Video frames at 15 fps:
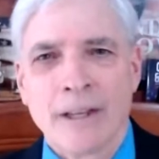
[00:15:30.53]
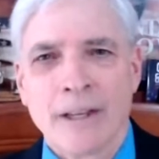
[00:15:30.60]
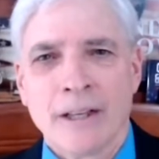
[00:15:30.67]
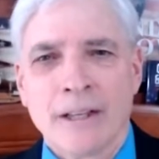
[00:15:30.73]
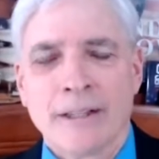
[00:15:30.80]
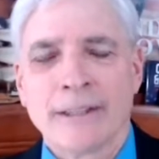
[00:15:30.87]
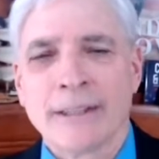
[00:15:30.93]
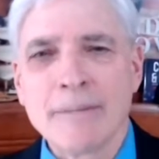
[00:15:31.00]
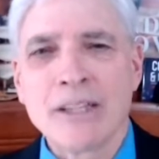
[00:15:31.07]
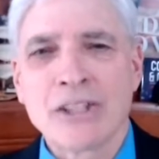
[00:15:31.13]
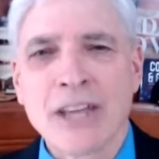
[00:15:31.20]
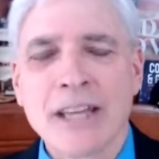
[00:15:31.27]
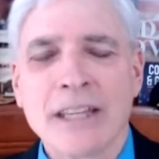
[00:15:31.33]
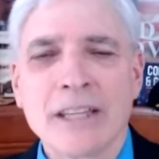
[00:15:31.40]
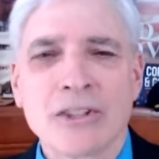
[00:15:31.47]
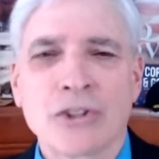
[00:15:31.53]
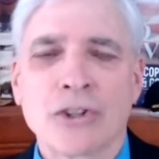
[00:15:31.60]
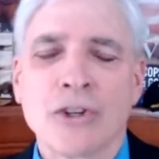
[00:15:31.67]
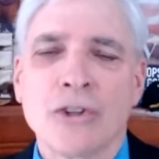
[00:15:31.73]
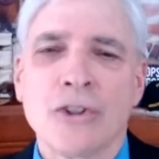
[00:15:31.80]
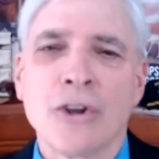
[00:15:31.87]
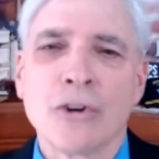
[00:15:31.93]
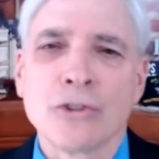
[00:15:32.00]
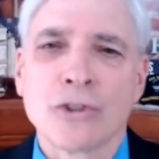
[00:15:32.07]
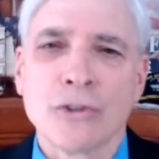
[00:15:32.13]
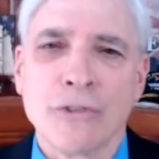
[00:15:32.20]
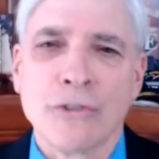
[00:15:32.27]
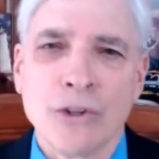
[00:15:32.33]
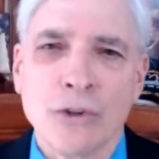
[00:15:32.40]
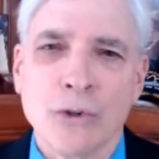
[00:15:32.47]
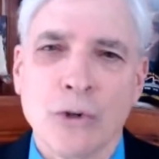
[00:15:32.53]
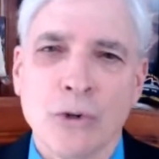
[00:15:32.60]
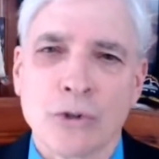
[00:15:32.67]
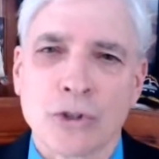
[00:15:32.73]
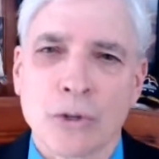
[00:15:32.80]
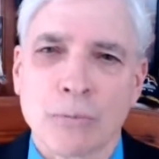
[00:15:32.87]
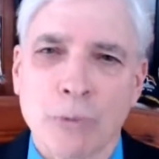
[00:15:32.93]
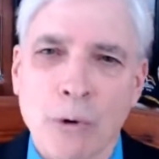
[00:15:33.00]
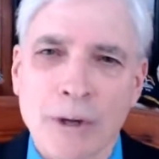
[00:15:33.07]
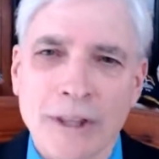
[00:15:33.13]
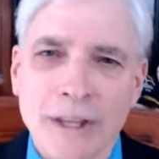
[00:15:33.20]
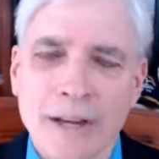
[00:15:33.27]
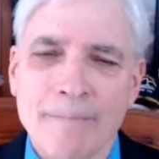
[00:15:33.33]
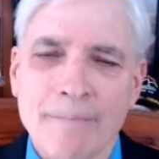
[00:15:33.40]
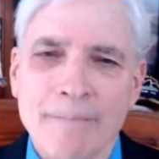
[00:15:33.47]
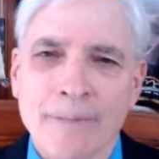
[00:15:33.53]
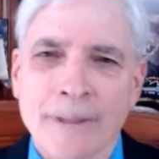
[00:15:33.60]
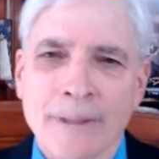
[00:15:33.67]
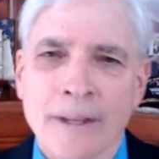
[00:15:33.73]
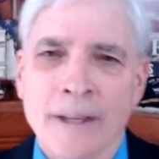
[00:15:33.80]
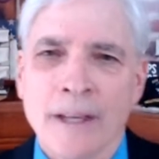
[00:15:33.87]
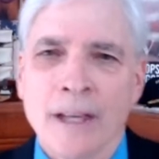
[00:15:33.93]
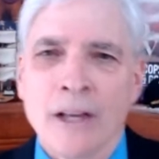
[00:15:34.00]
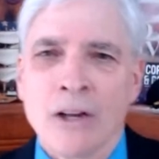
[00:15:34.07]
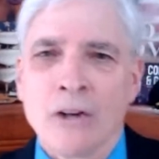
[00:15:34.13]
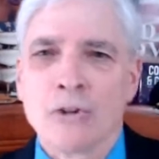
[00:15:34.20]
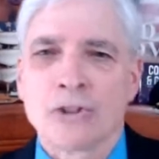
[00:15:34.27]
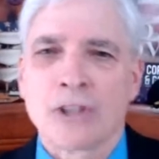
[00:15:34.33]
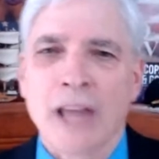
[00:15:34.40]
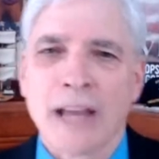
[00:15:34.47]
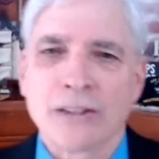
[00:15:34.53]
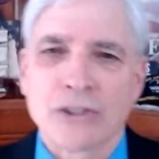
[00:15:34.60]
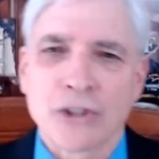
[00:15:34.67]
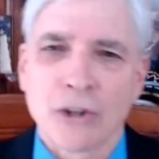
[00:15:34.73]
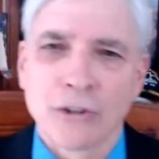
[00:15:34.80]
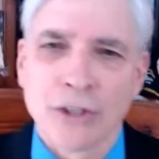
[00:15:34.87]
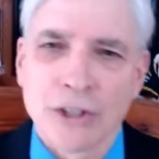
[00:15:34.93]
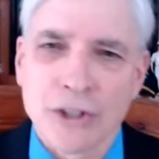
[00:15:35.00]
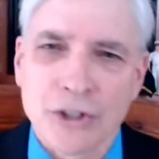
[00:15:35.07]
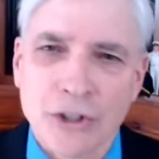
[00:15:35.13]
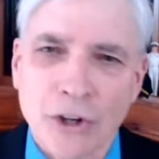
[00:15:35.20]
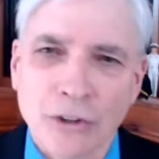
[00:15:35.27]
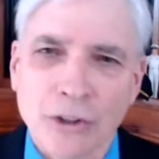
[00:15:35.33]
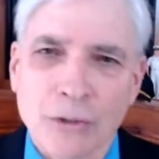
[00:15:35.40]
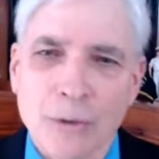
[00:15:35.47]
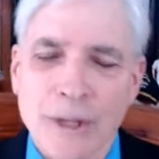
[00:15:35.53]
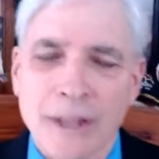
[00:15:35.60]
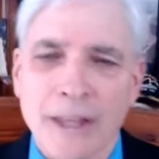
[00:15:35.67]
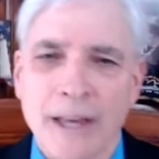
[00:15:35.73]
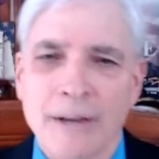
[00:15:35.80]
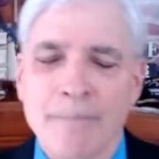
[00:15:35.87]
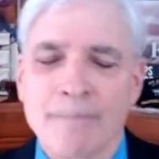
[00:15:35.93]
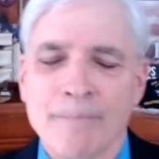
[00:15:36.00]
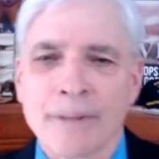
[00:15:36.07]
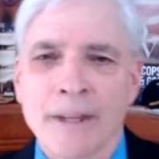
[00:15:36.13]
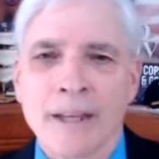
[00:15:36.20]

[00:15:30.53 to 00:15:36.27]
And let me say this to those of you who support them, who stand shoulder to shoulder with them,